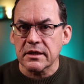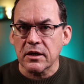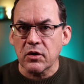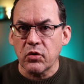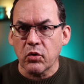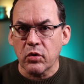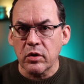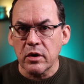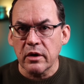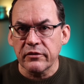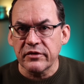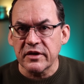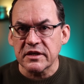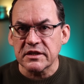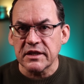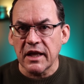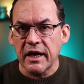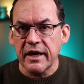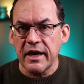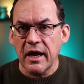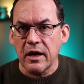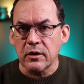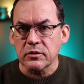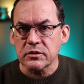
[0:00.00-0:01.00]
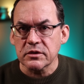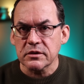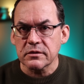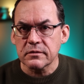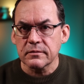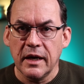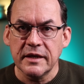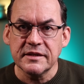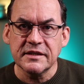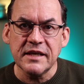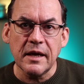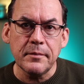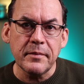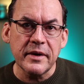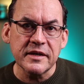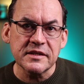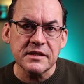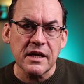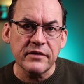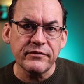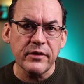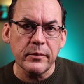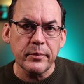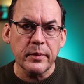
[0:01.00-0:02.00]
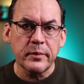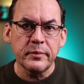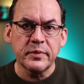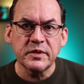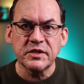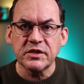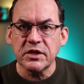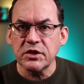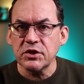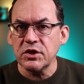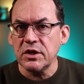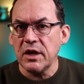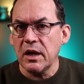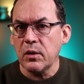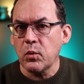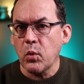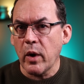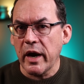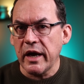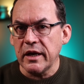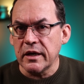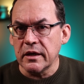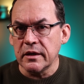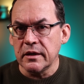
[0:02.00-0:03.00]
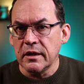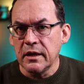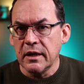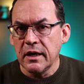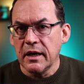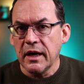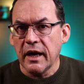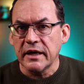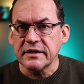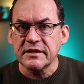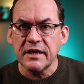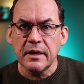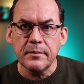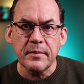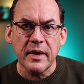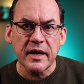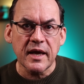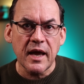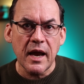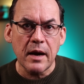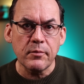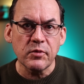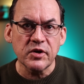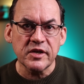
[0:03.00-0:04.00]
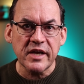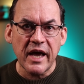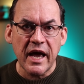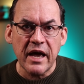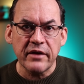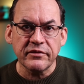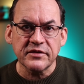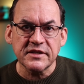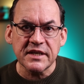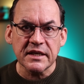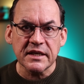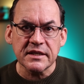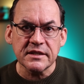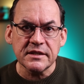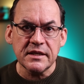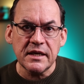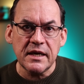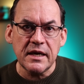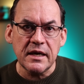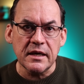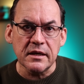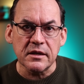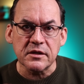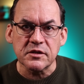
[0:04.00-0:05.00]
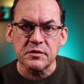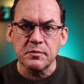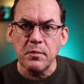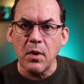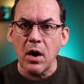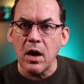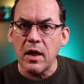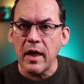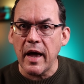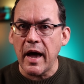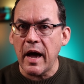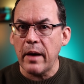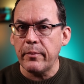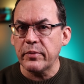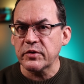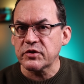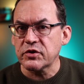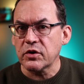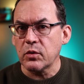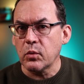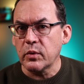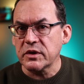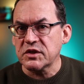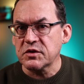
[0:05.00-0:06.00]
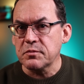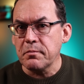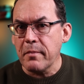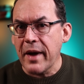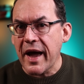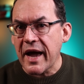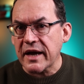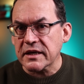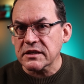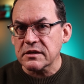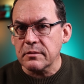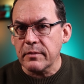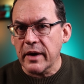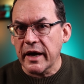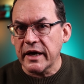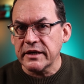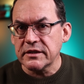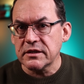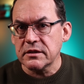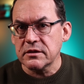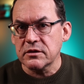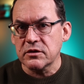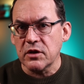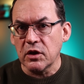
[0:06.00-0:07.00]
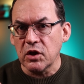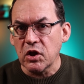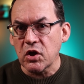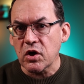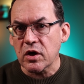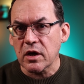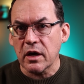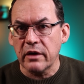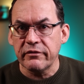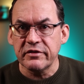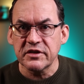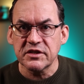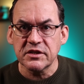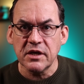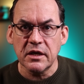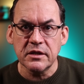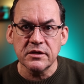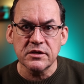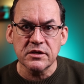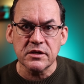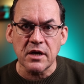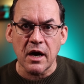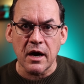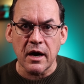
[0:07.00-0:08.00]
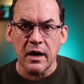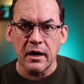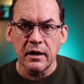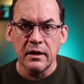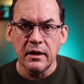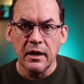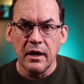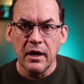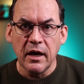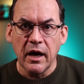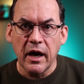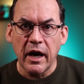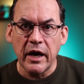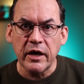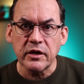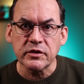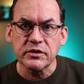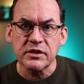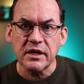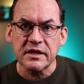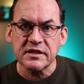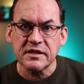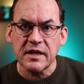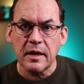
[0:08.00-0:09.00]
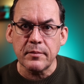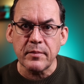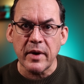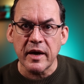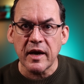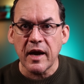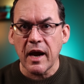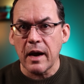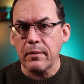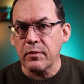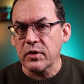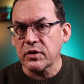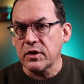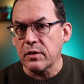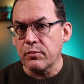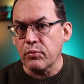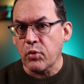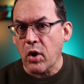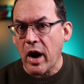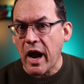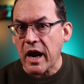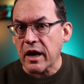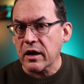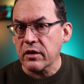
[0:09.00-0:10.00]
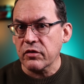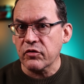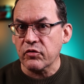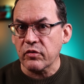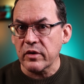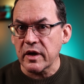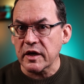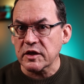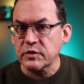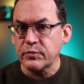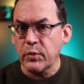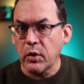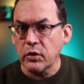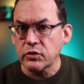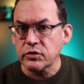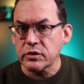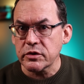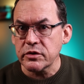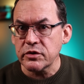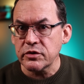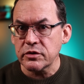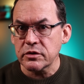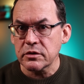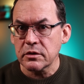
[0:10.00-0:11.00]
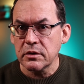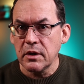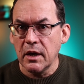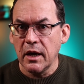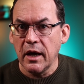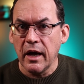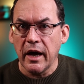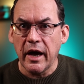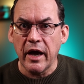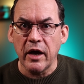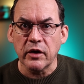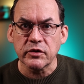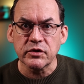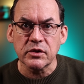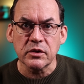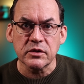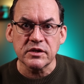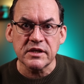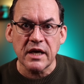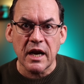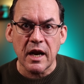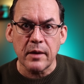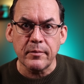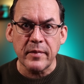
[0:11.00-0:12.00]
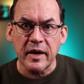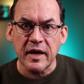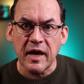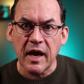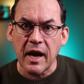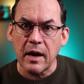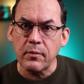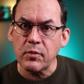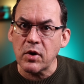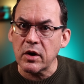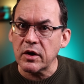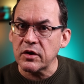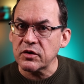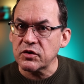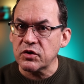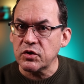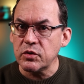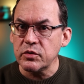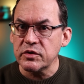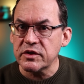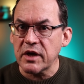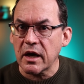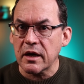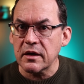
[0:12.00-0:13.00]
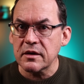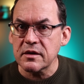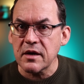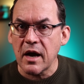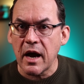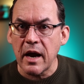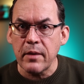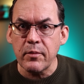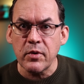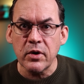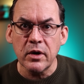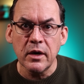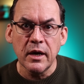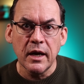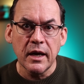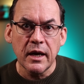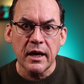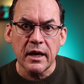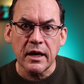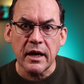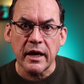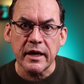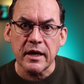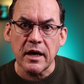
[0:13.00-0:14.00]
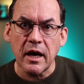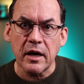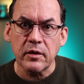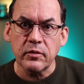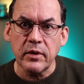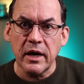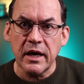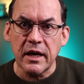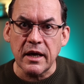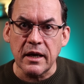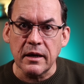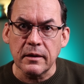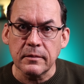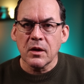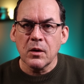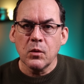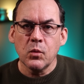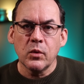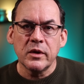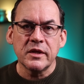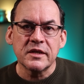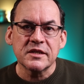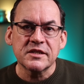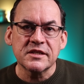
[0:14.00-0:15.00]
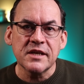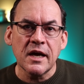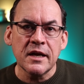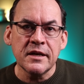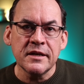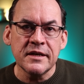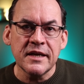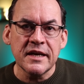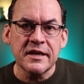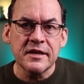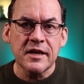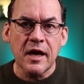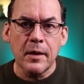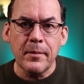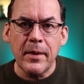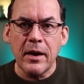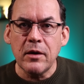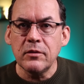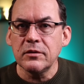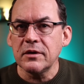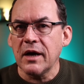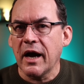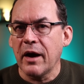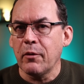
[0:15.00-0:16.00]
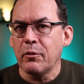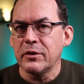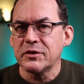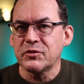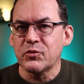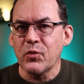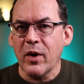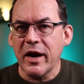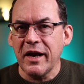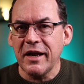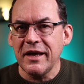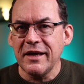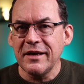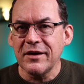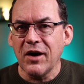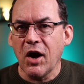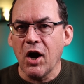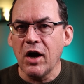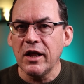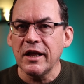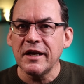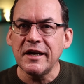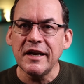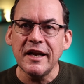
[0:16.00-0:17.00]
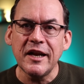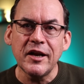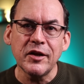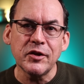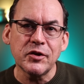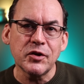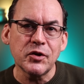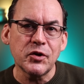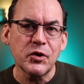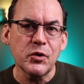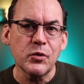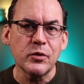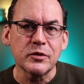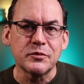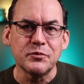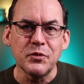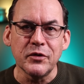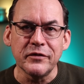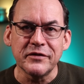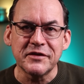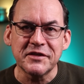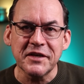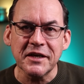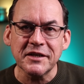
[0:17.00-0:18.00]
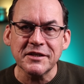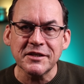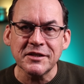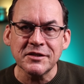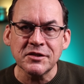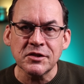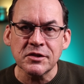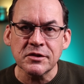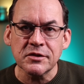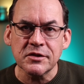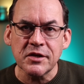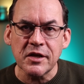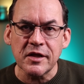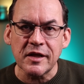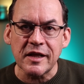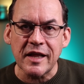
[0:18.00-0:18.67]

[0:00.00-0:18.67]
the corner of this lighthouse. I set myself up in position and waited. I set my camera to f16, a small aperture which maximizes the look of a sun star. I also set my camera to bracket 3 exposures. I also set up my camera on a 2-second timer, and I got ready. When the sun did come out, I was ready. All I needed to do was move 6 inches to the